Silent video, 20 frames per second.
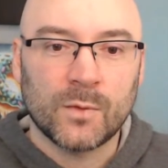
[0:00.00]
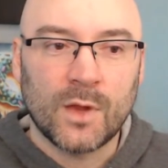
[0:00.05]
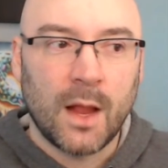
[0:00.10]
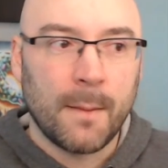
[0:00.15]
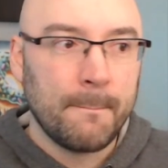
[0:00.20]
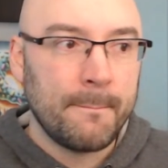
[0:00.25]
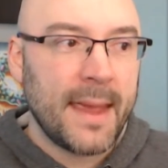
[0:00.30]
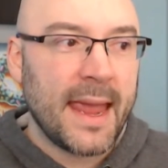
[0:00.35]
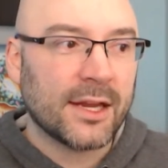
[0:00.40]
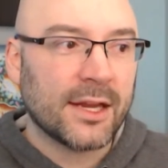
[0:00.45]

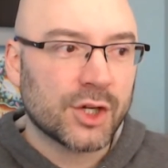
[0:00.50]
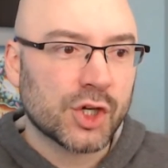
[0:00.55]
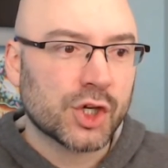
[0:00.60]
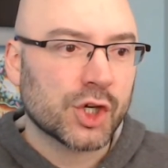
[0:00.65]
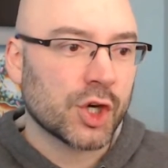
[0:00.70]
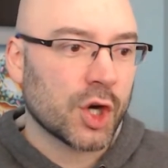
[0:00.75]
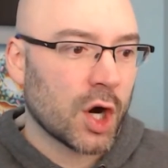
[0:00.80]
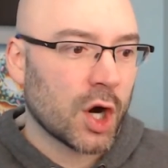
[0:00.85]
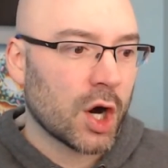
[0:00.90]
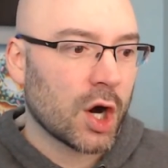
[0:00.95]
make
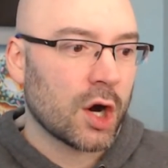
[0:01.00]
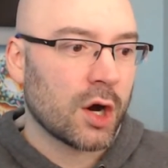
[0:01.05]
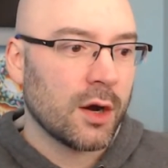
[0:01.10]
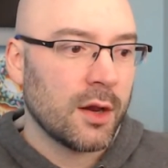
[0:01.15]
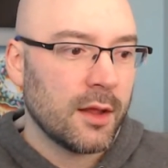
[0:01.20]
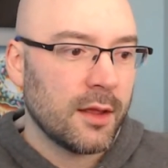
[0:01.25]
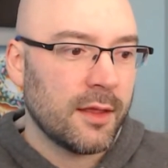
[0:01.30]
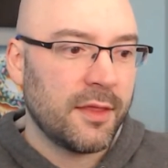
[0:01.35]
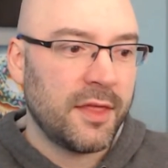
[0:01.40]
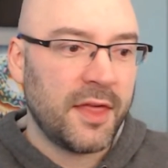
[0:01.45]
sure
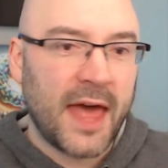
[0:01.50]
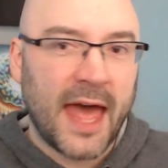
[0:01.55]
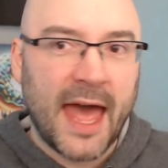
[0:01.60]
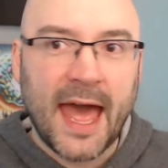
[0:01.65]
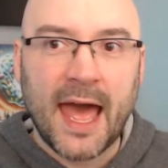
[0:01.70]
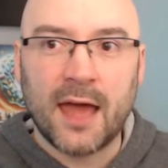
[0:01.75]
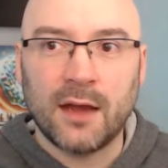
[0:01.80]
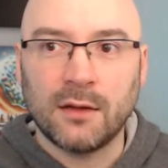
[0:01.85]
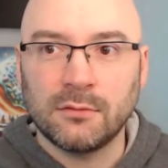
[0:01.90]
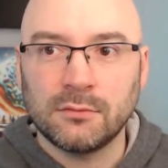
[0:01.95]

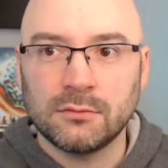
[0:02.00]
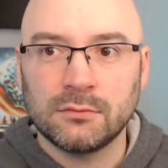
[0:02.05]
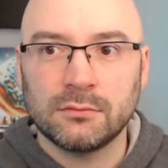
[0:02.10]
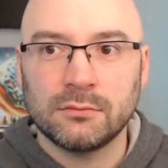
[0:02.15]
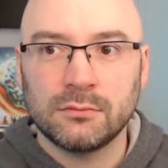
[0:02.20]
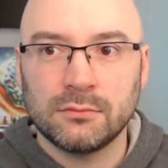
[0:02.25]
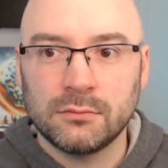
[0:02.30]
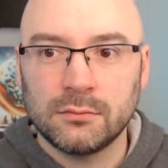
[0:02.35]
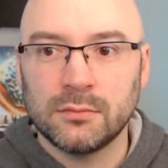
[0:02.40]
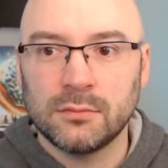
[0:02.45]
that
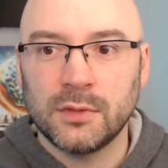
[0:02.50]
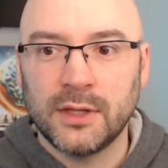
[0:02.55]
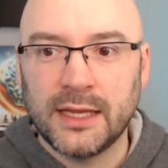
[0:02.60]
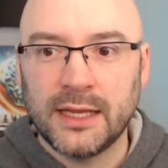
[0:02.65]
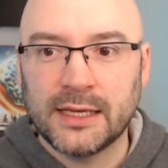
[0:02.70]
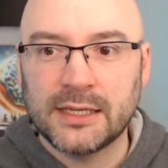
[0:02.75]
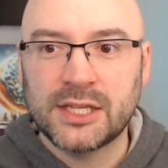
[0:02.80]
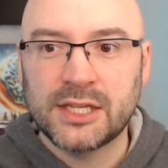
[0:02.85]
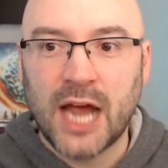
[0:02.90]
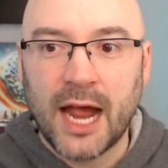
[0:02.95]
the
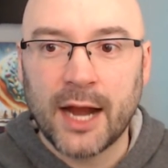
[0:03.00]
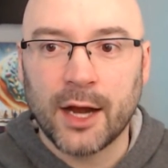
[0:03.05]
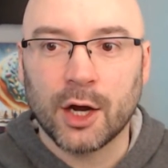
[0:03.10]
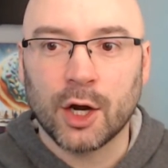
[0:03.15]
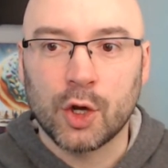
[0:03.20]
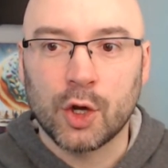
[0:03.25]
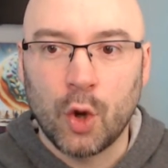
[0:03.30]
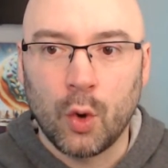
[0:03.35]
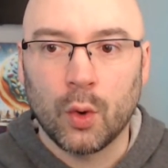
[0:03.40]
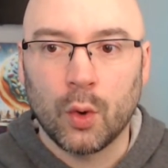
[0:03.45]
entire
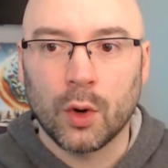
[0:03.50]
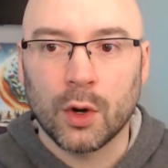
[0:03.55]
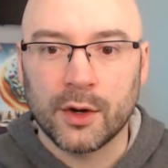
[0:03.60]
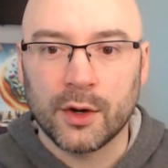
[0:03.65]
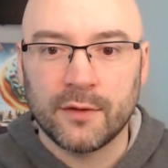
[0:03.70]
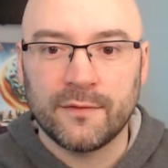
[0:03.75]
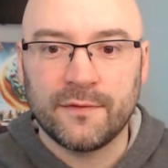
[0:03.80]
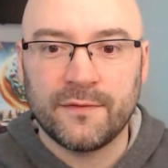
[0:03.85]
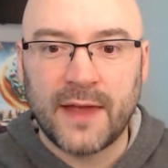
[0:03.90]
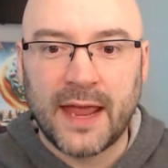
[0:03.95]
cord
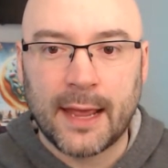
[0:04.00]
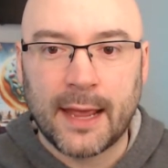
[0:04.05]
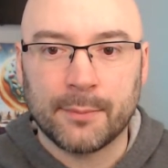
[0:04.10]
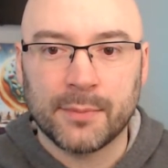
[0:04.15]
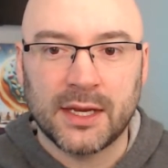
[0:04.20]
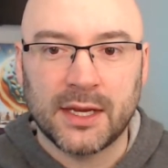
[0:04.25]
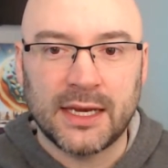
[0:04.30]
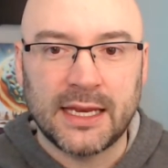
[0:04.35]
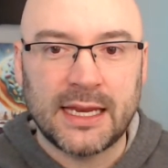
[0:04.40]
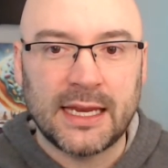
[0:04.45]
and fam
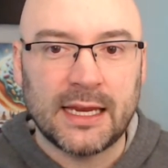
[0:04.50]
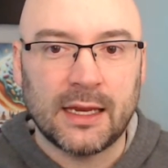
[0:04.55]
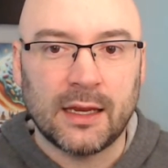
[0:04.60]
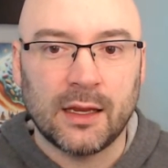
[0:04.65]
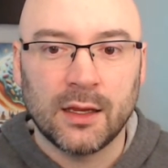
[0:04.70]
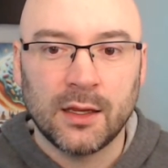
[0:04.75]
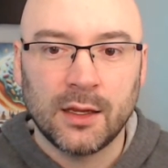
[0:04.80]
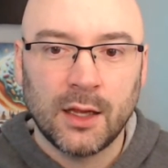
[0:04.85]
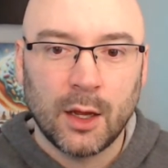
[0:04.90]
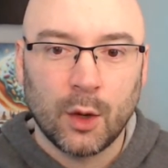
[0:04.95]
can eat
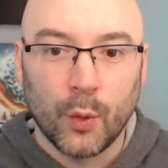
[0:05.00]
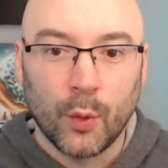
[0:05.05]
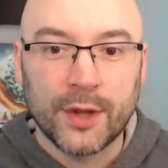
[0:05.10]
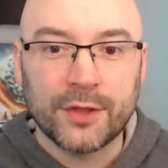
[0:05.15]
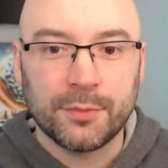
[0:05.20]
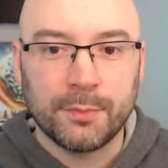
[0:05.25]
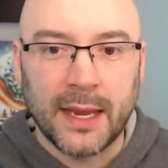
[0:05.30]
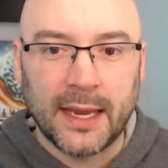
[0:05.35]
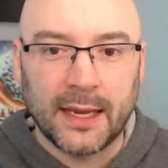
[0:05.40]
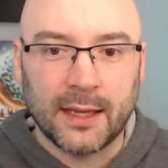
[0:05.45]

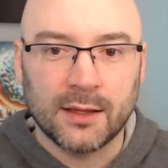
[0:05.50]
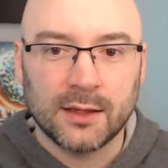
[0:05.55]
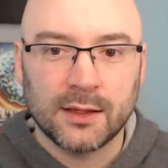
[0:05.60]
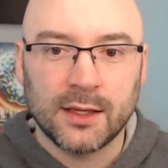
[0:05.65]
with me.